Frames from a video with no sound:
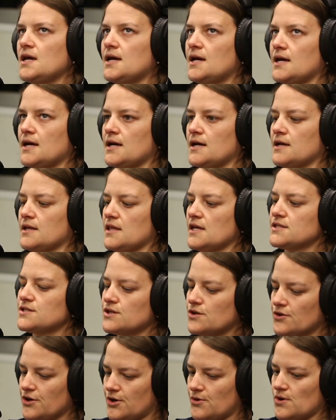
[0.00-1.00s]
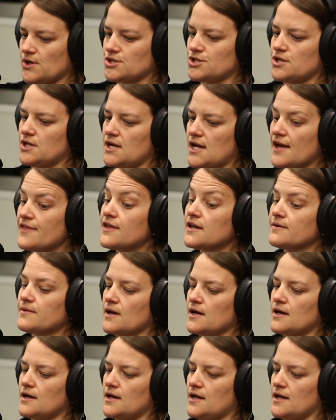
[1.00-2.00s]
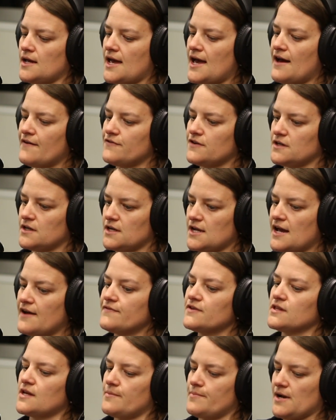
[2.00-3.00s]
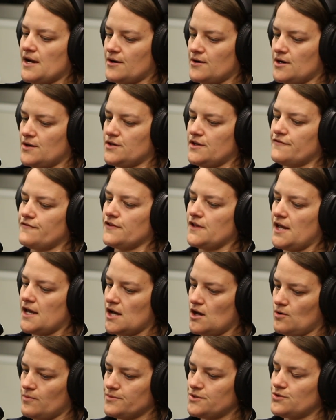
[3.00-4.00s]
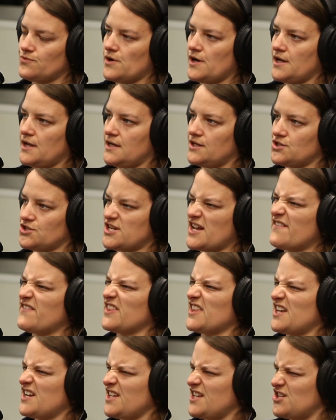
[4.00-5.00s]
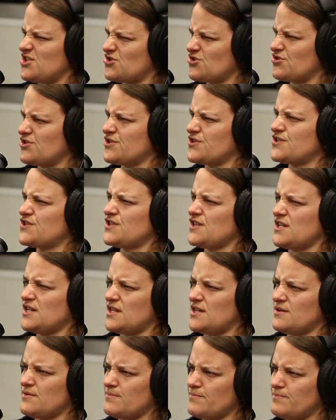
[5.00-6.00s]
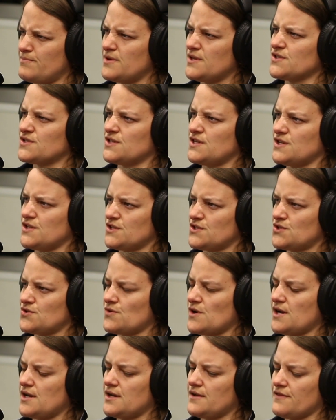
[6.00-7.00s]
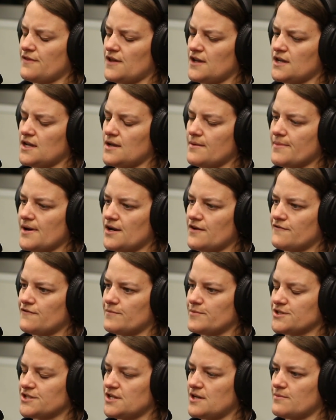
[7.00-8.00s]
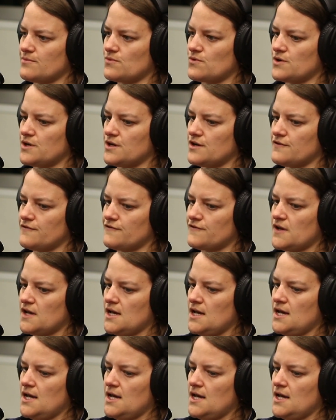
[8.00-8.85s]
Yeah, that's a great question. I think having that background definitely helped, right? And just having that interest in business, right? And thinking about it from a standpoint of,